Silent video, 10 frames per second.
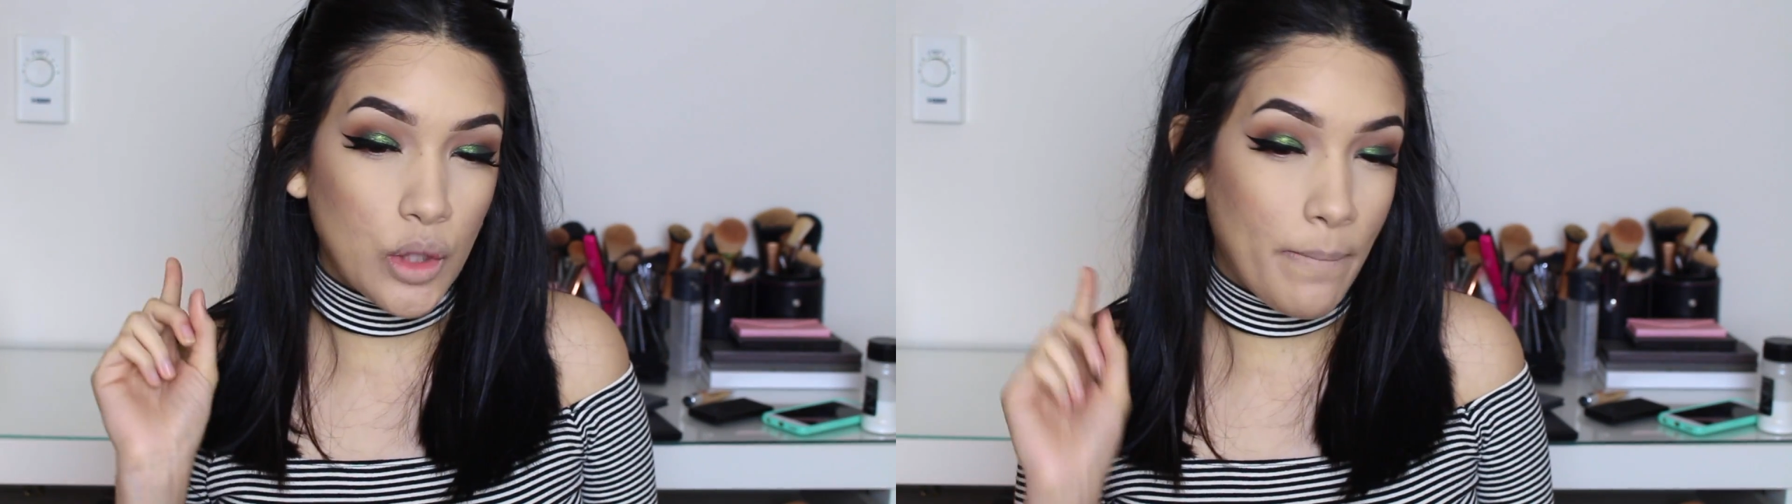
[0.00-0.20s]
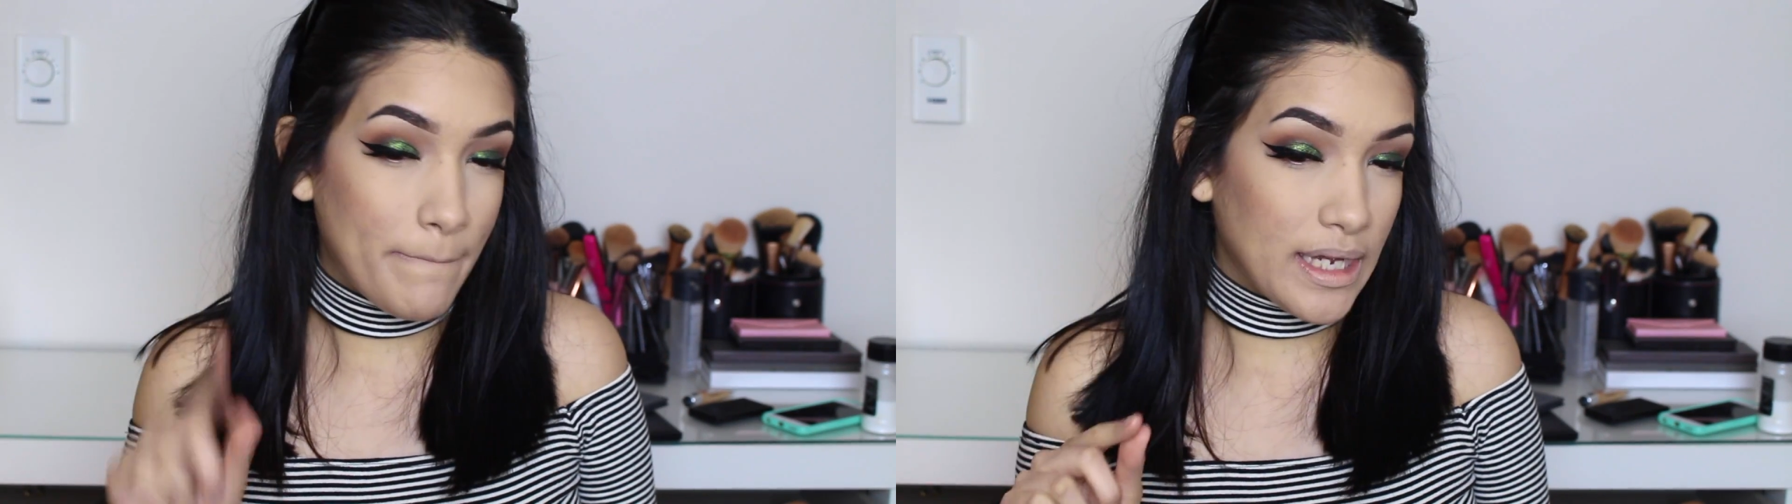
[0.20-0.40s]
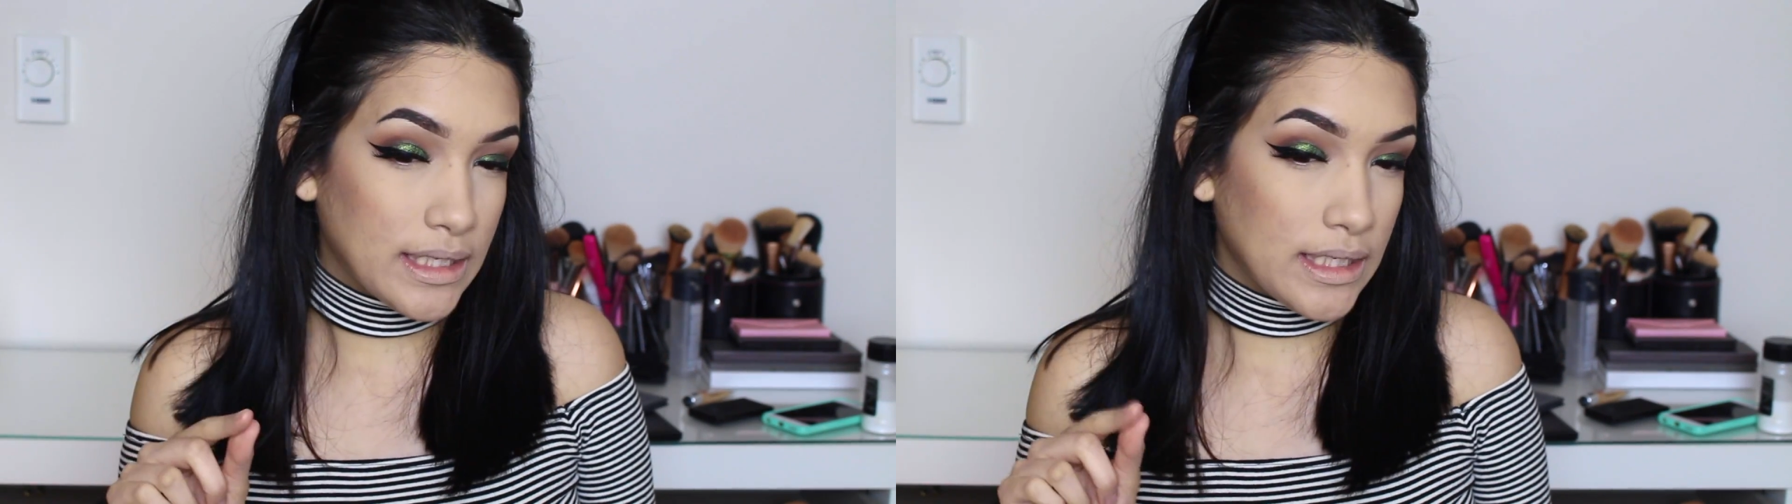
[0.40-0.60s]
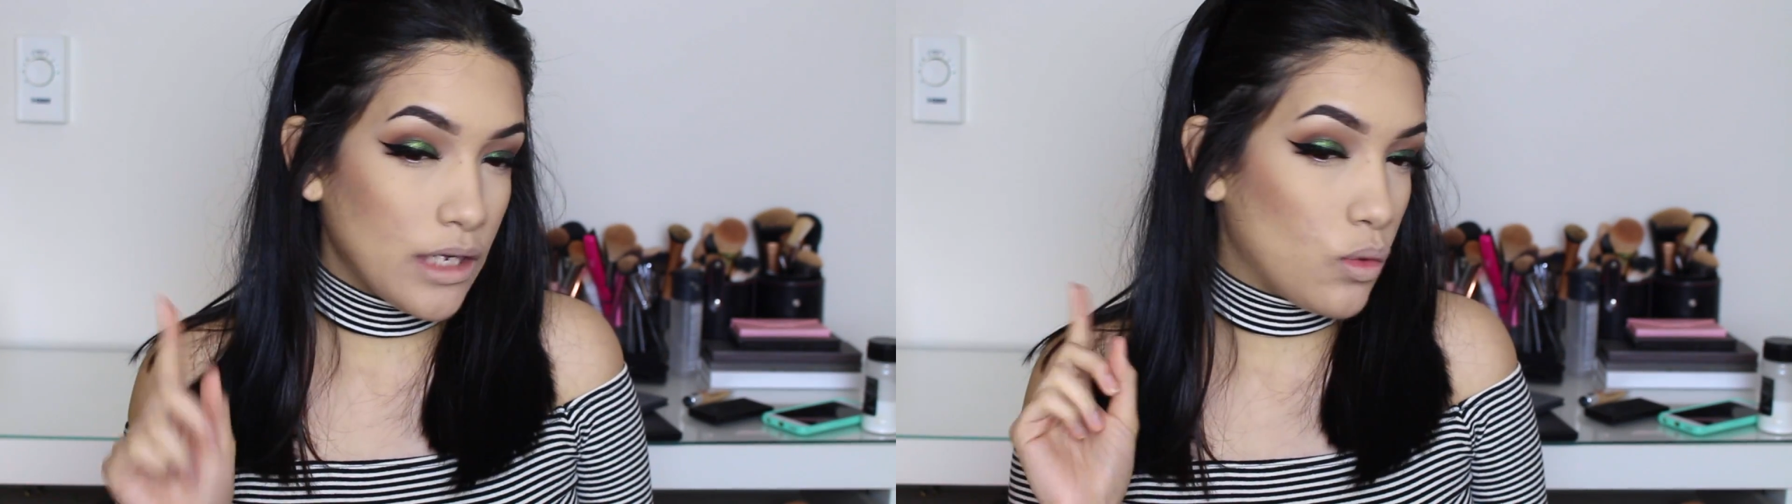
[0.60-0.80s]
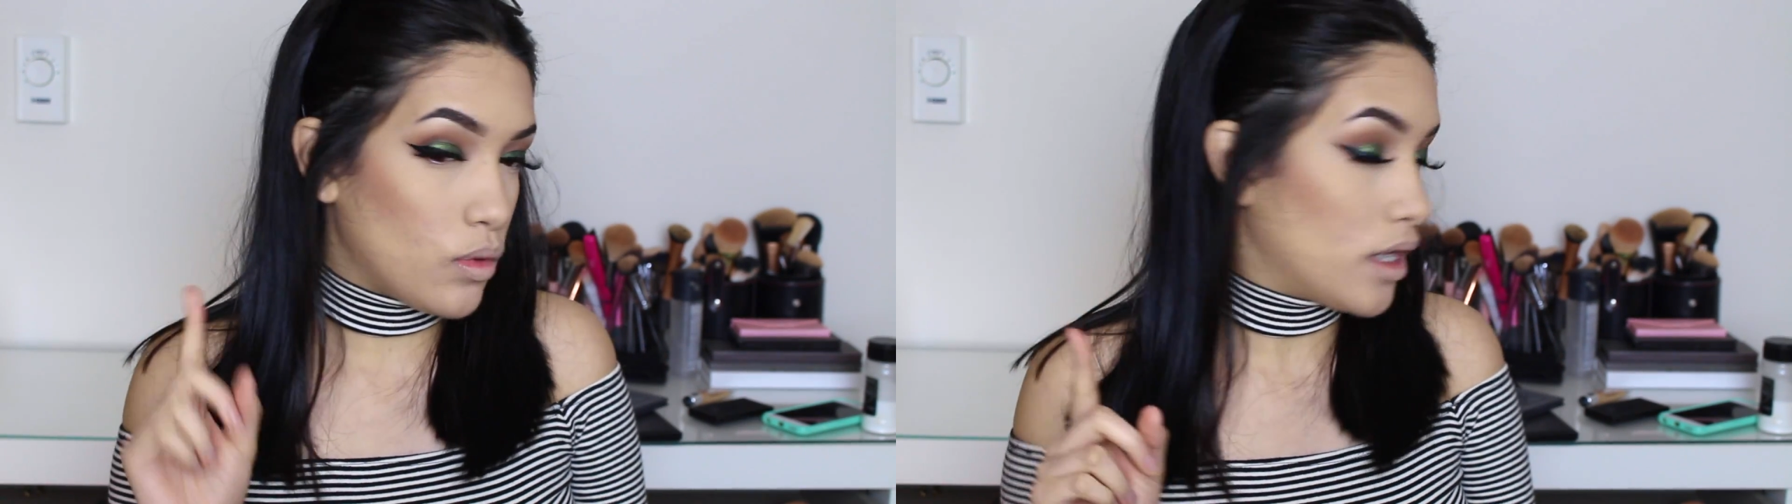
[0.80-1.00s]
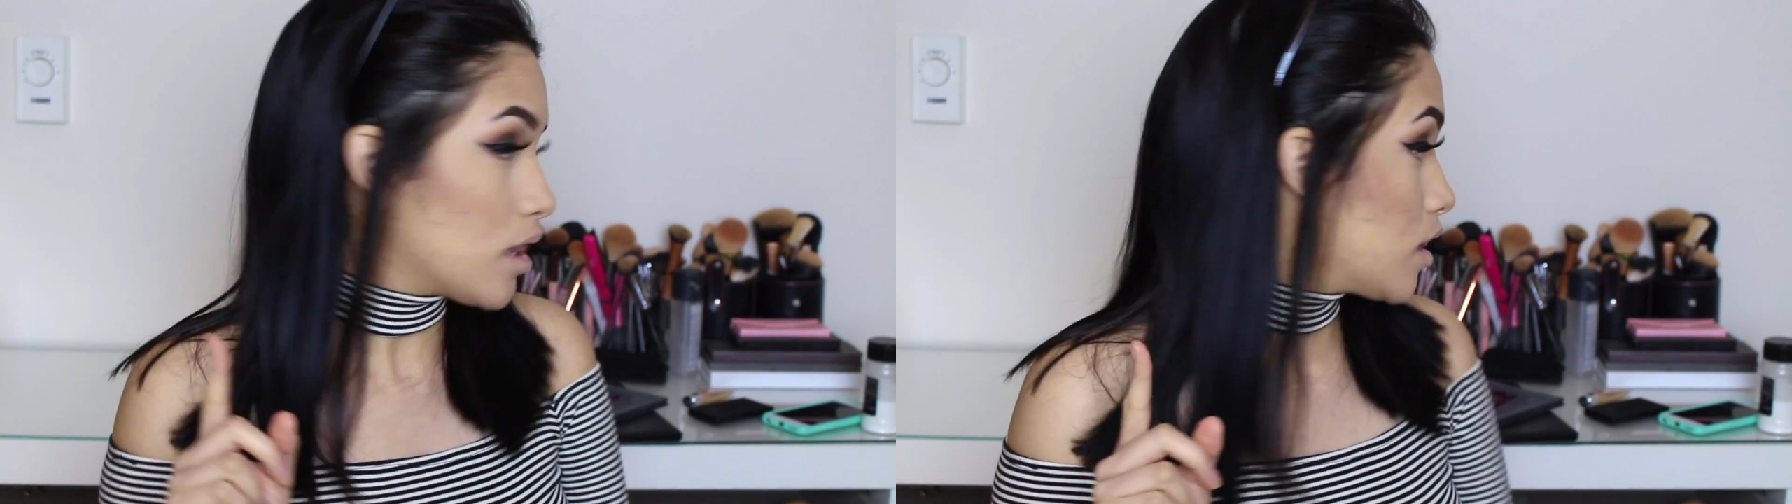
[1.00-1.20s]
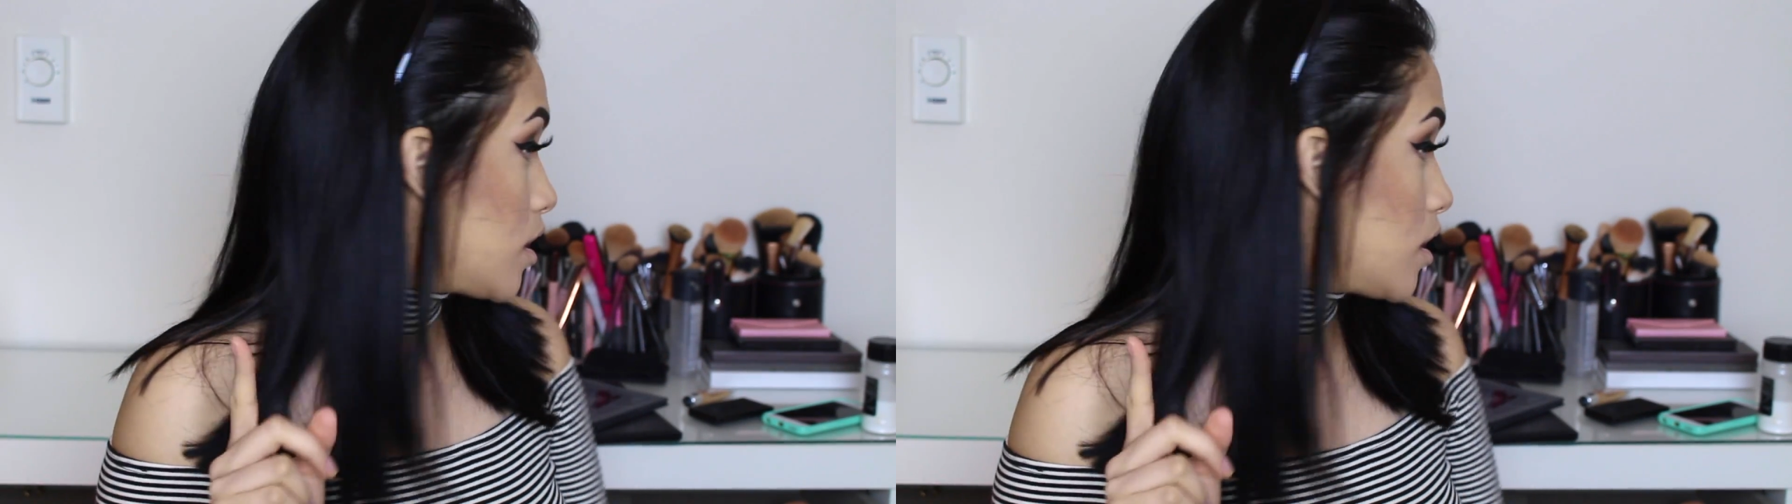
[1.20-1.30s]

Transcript: mix it with